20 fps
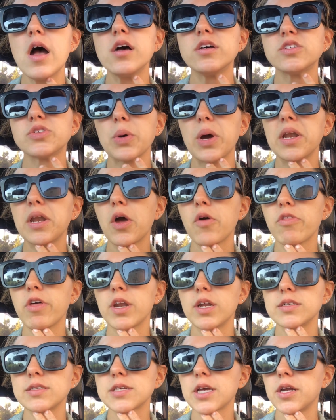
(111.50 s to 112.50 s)
So I know that
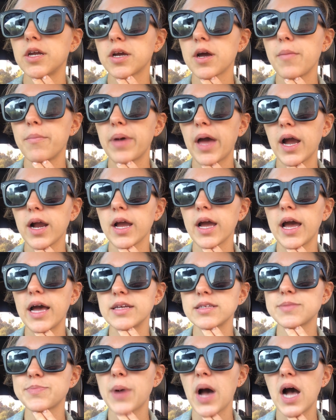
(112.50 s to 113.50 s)
it's going to come back
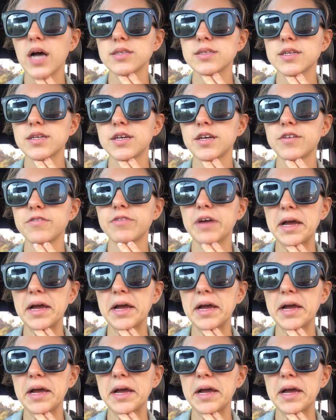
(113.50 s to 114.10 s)
as positive.